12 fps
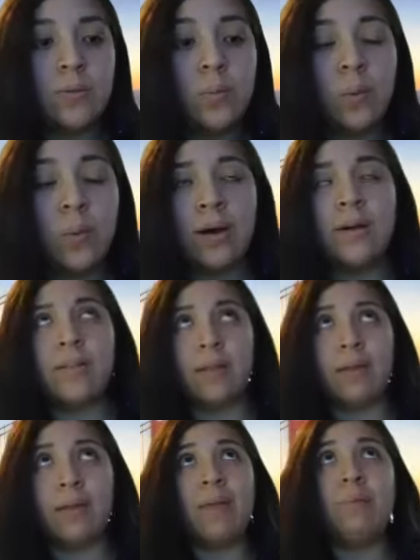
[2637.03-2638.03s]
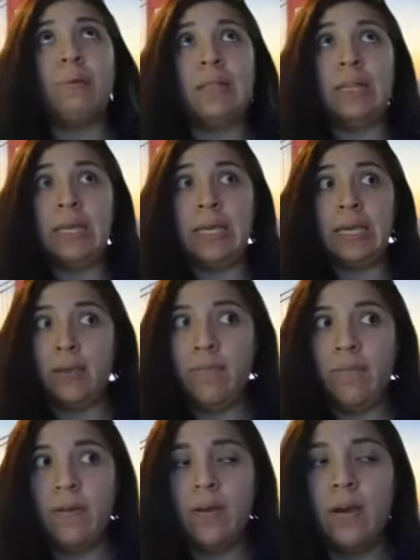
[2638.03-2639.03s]
Well, I believe
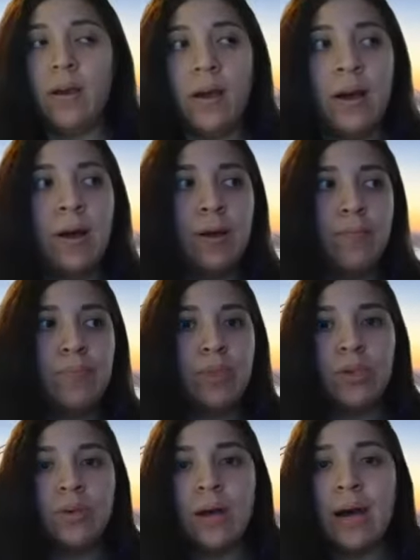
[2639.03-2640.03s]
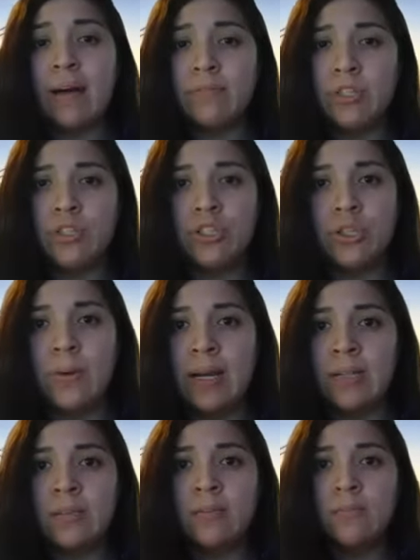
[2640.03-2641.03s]
you'll have to do
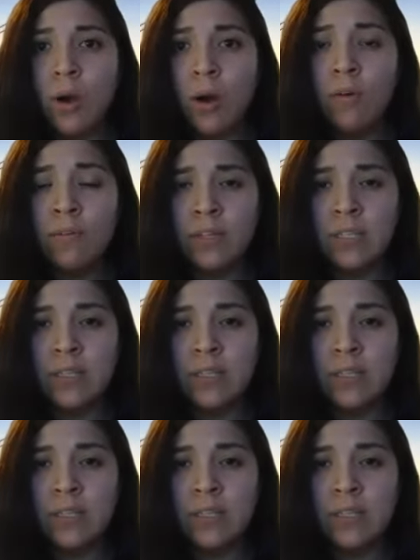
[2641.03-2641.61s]
it over the